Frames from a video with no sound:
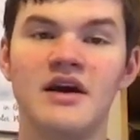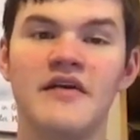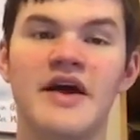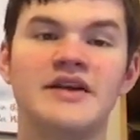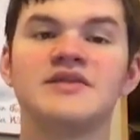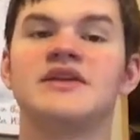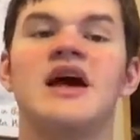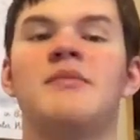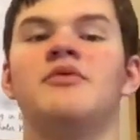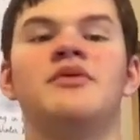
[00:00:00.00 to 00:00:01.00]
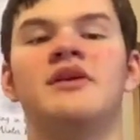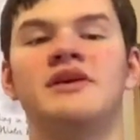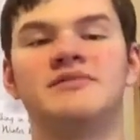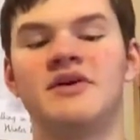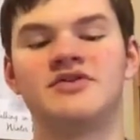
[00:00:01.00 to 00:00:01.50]
and that doesn't happen with an
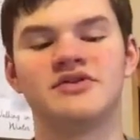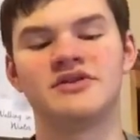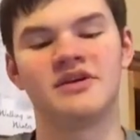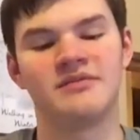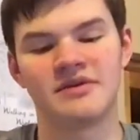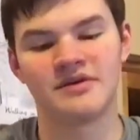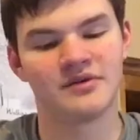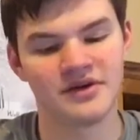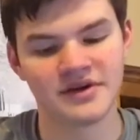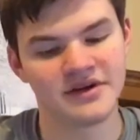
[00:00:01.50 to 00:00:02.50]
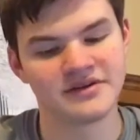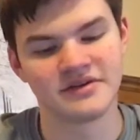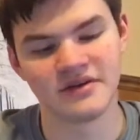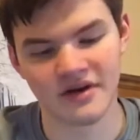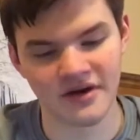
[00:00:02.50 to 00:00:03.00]
expansion team. It really
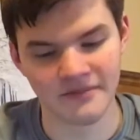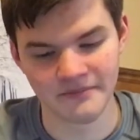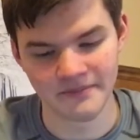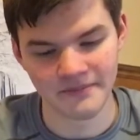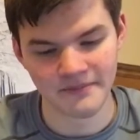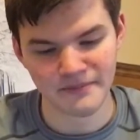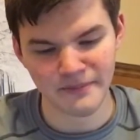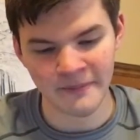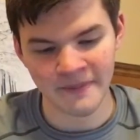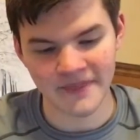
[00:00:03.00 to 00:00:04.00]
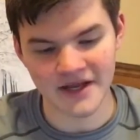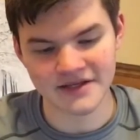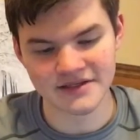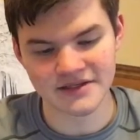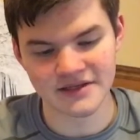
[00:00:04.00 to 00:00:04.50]
doesn't. That
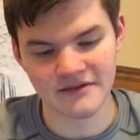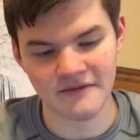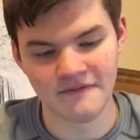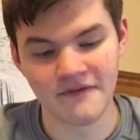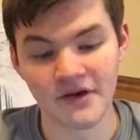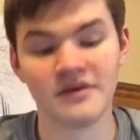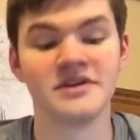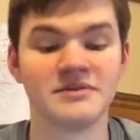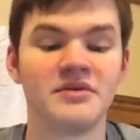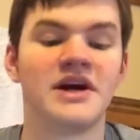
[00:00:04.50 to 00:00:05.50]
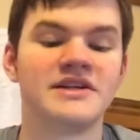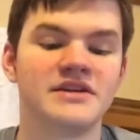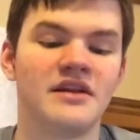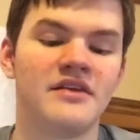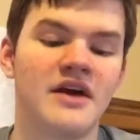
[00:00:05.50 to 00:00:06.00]
is very
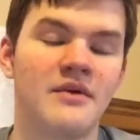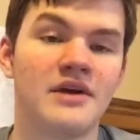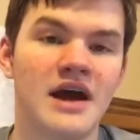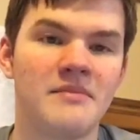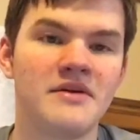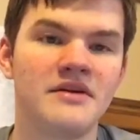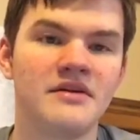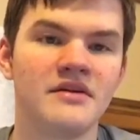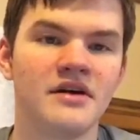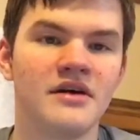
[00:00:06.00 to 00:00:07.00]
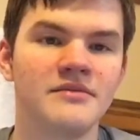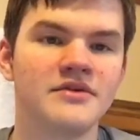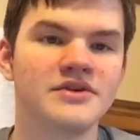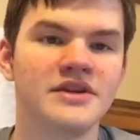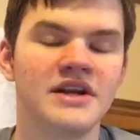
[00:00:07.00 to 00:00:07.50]
surprising that that would happen.
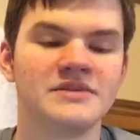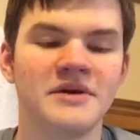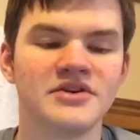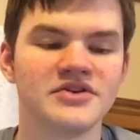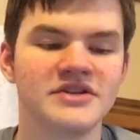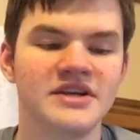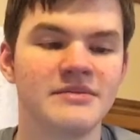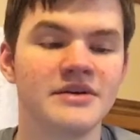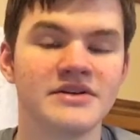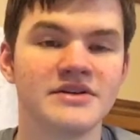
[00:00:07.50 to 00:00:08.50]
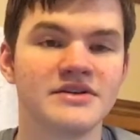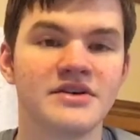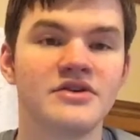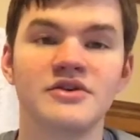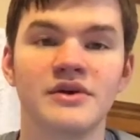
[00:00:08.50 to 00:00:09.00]
Usually an expansion team doesn't
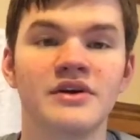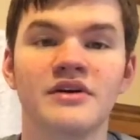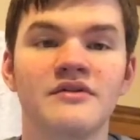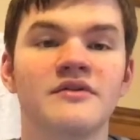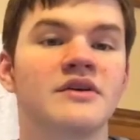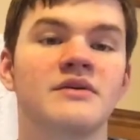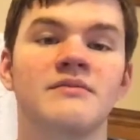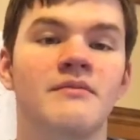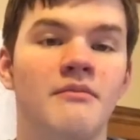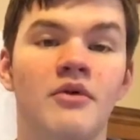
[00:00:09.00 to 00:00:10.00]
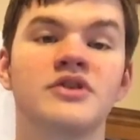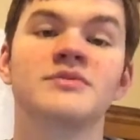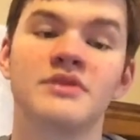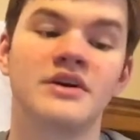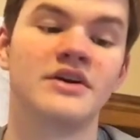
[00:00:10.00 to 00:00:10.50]
start doing good for
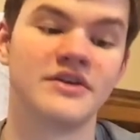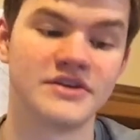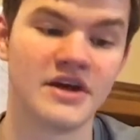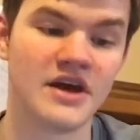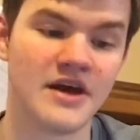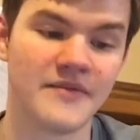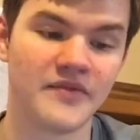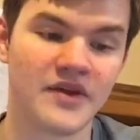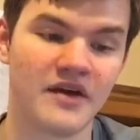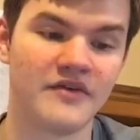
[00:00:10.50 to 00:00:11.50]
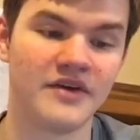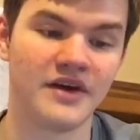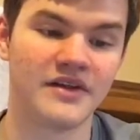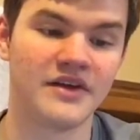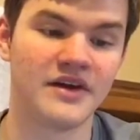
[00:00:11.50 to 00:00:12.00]
multiple years. I feel
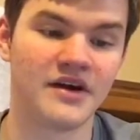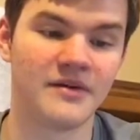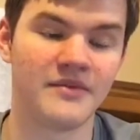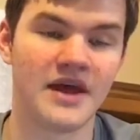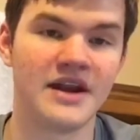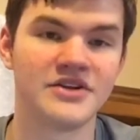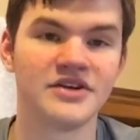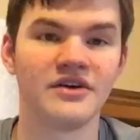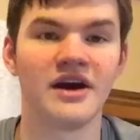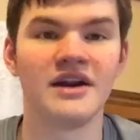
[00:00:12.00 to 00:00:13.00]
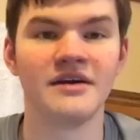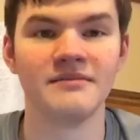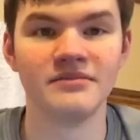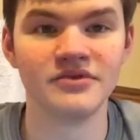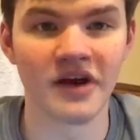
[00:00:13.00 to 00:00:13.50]
like the NHL kind
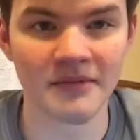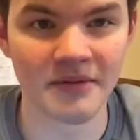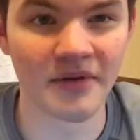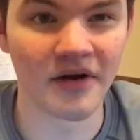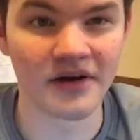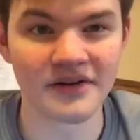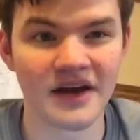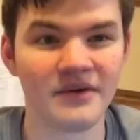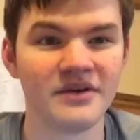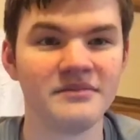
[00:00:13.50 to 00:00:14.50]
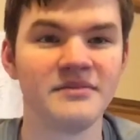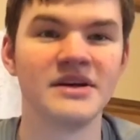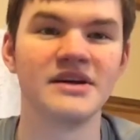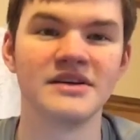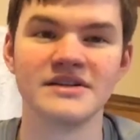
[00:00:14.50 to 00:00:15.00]
of dropped the ball on that one,
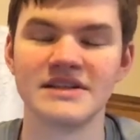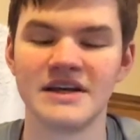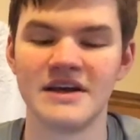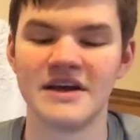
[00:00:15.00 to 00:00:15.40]
because